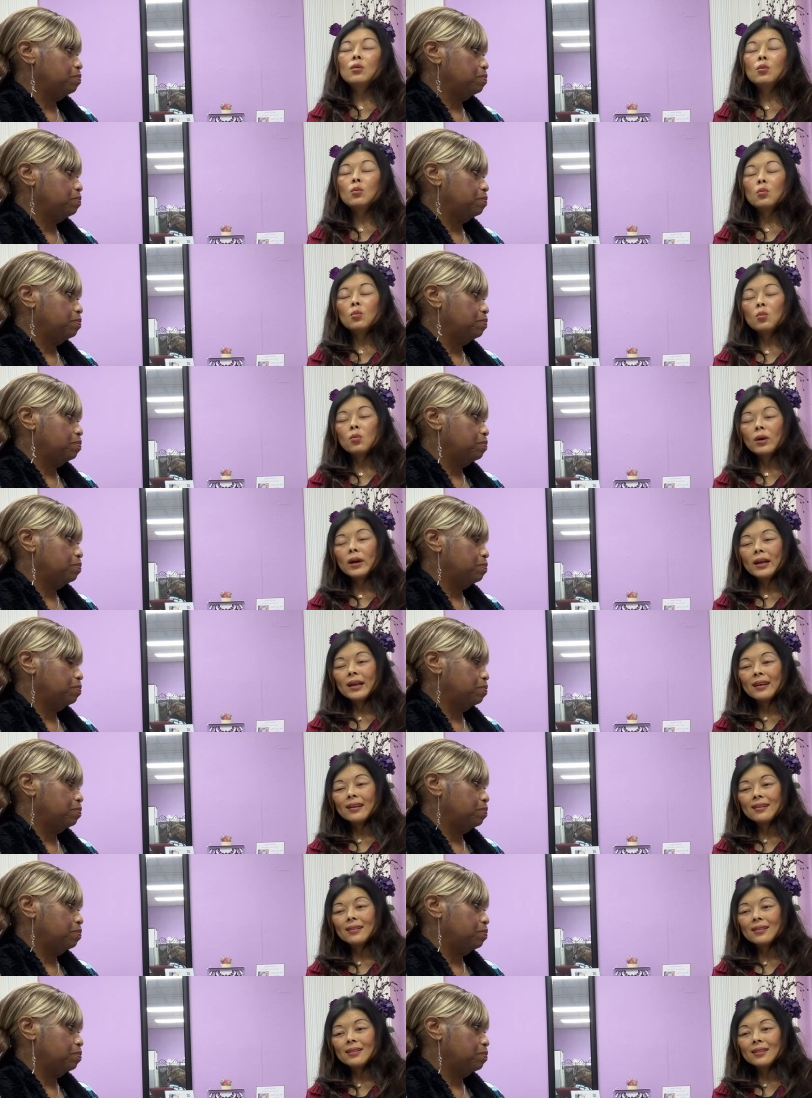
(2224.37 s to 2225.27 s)

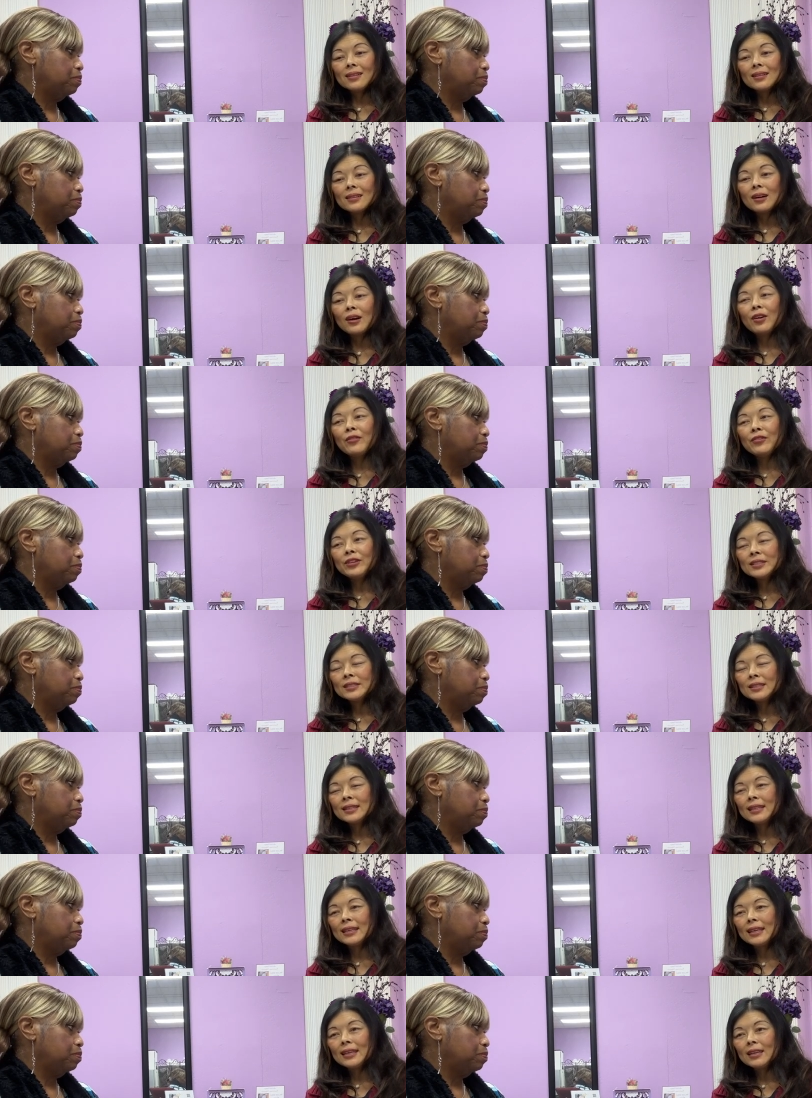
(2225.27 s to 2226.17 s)
Speaker 1: Well,
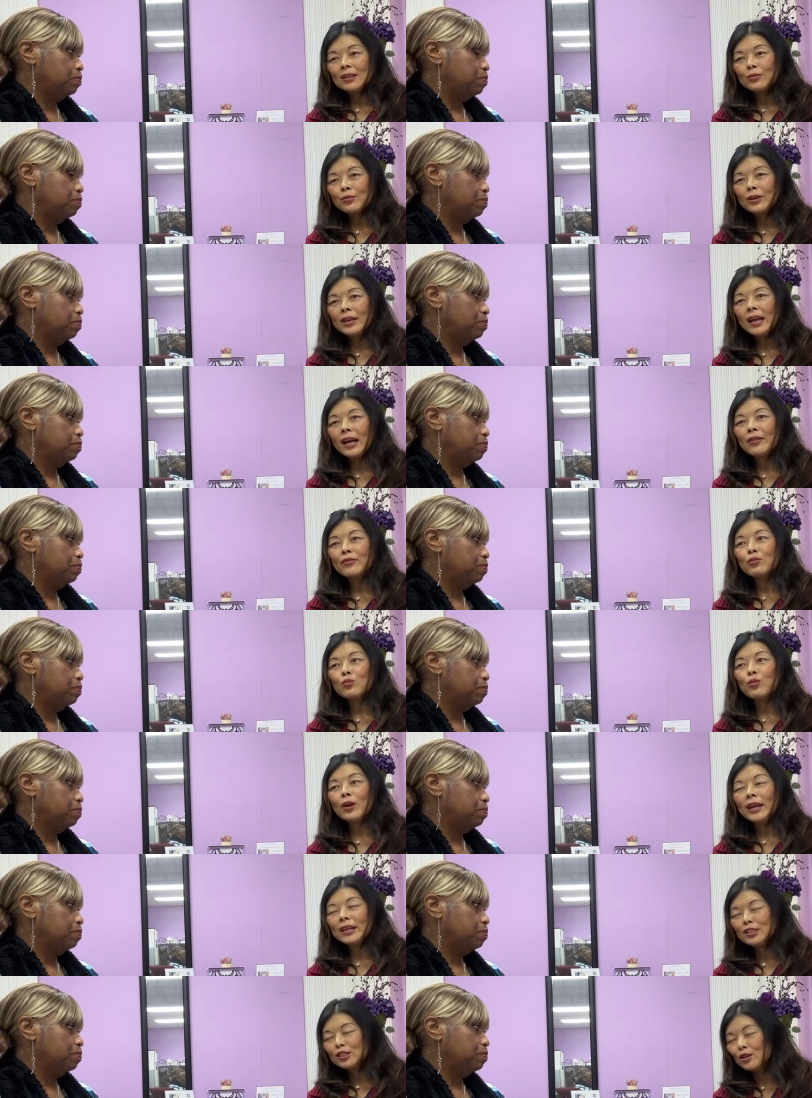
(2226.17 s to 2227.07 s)
obviously, we have
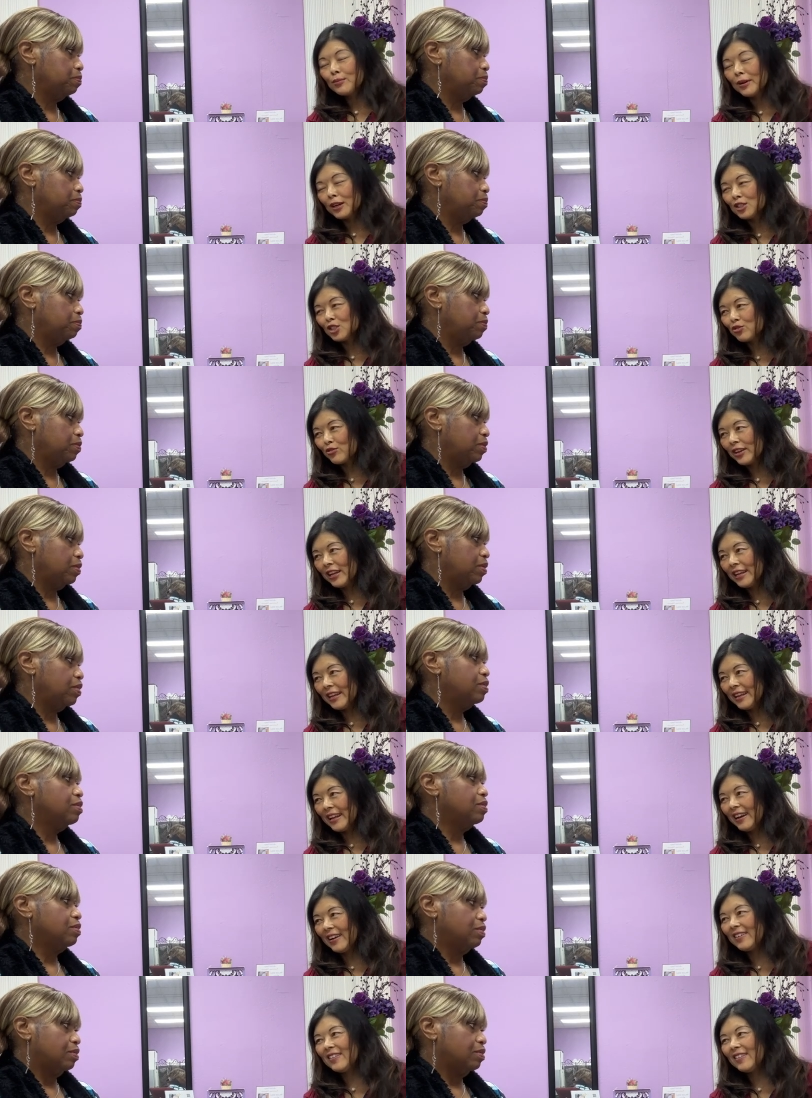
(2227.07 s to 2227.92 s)
way too much rain now.